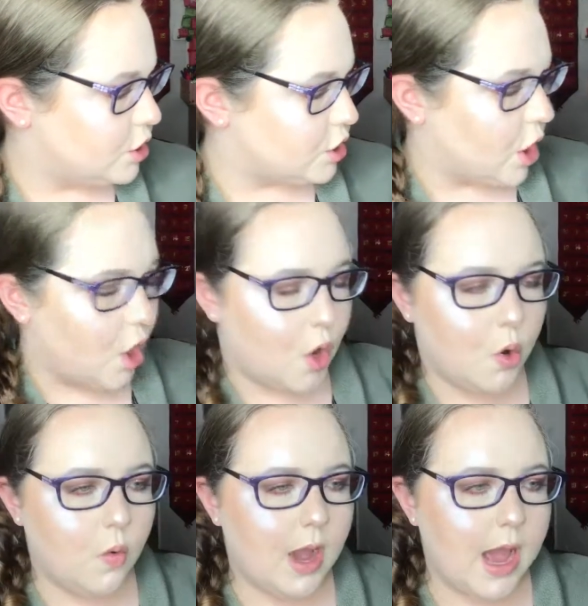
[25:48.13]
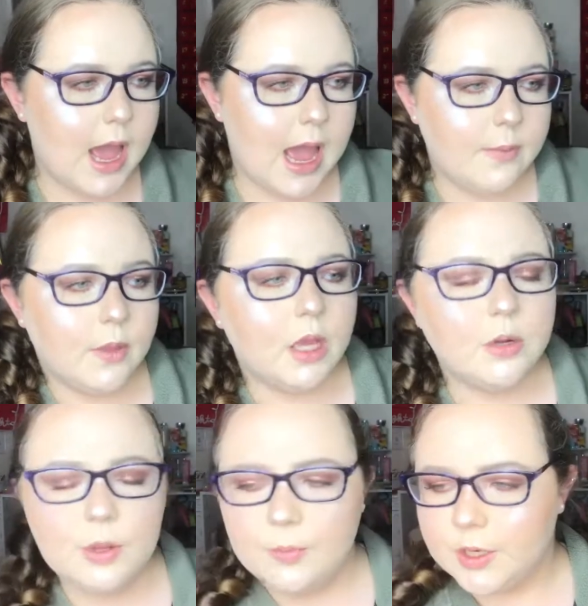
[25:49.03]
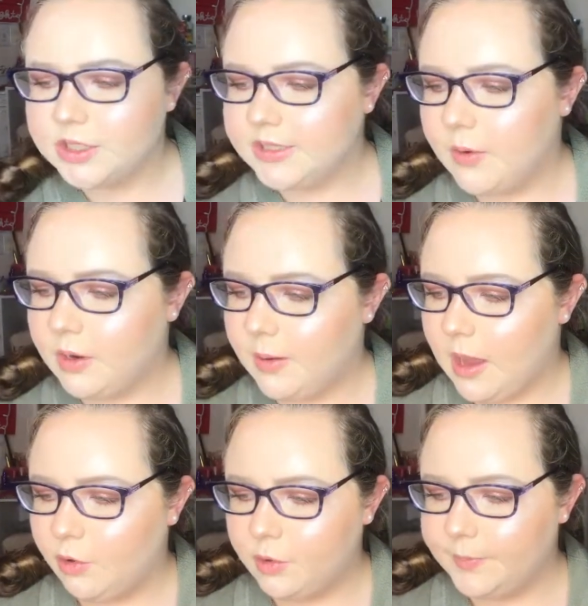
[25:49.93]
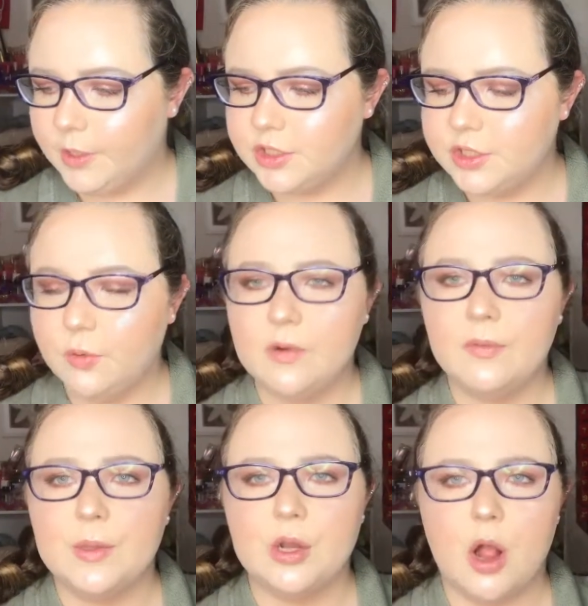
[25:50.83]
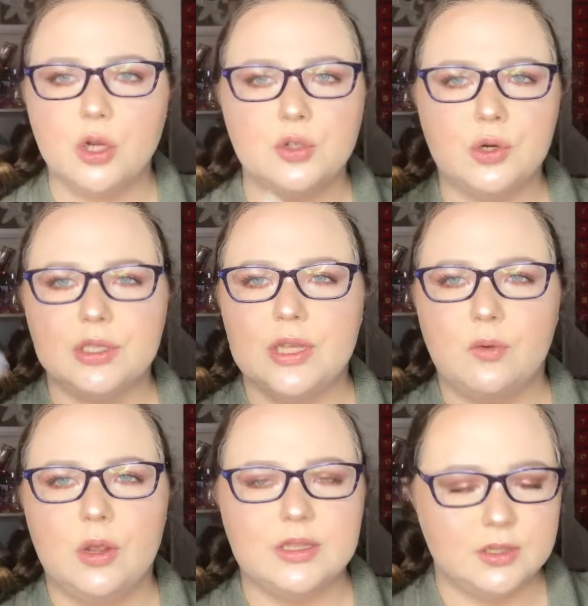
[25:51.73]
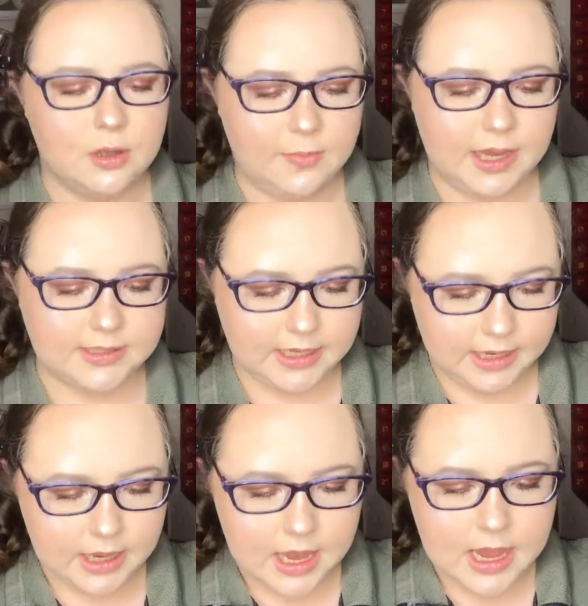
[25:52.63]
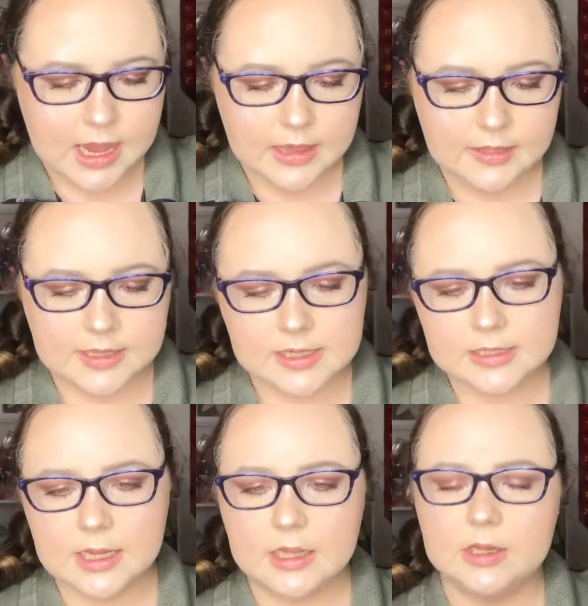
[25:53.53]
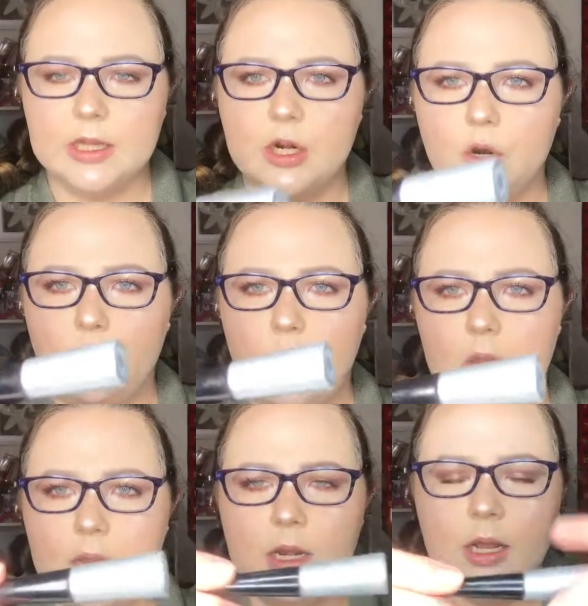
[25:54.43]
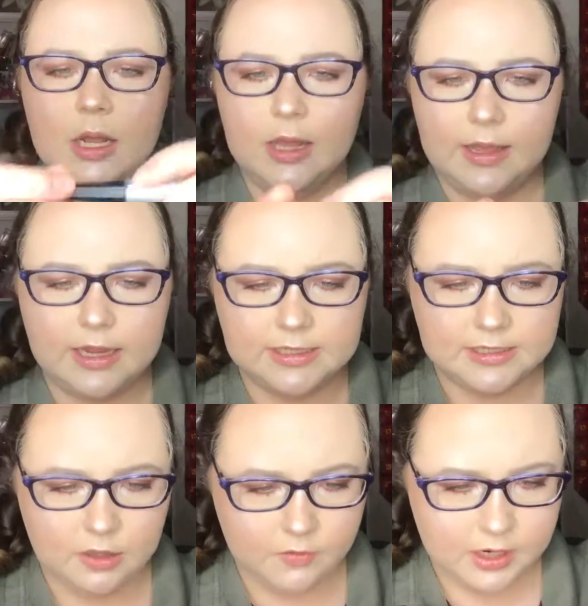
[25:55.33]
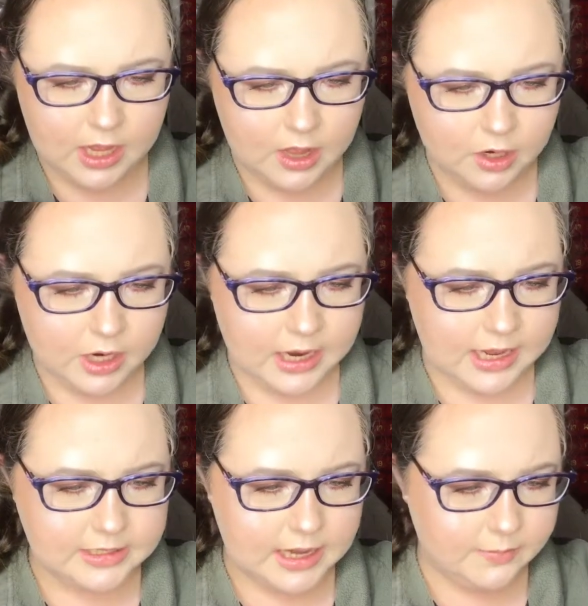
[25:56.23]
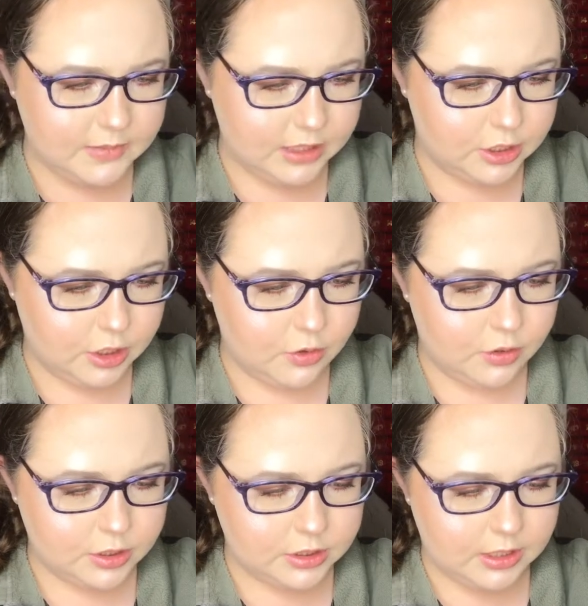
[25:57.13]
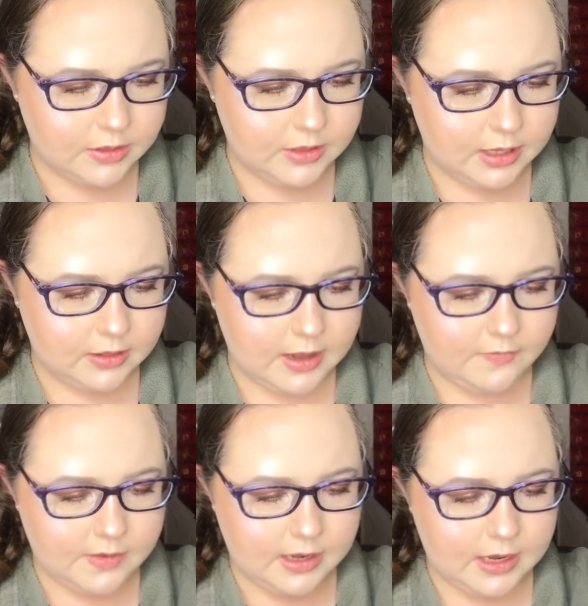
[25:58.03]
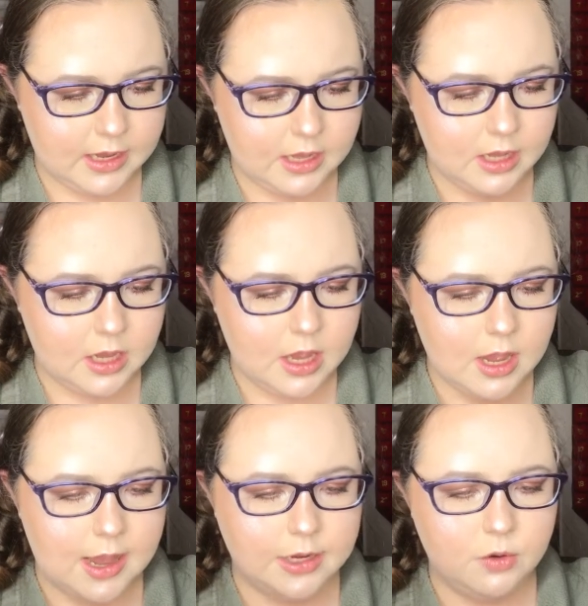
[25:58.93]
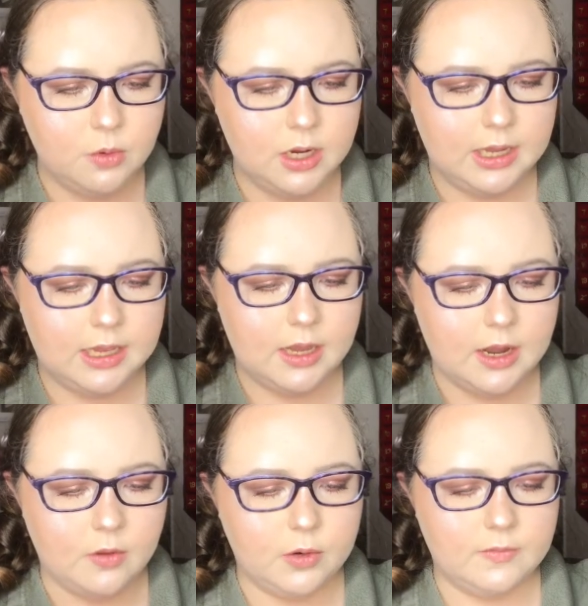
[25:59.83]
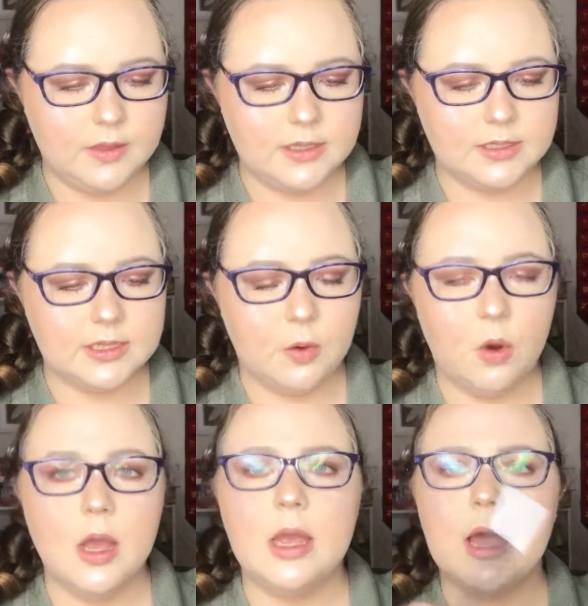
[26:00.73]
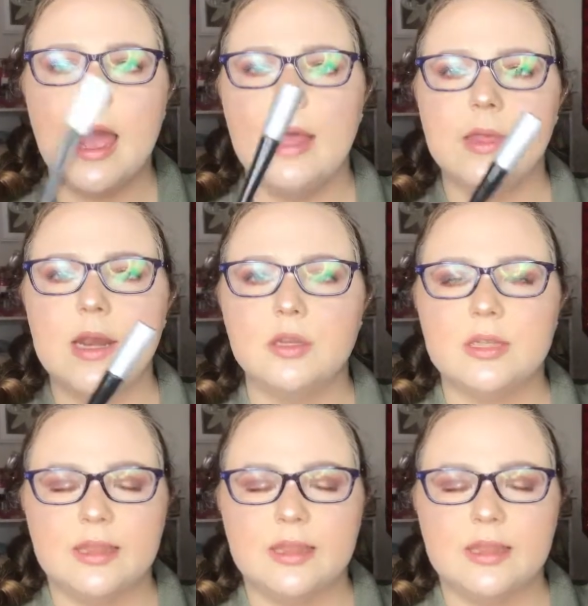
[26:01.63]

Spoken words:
So I'm not going to repurchase that one. I will repurchase the one from the dollar store because it's amazing. This is a glitter one, like a silver color. It's empty too. There's nothing left in it. I do want to get another one of these because I want eyeliners.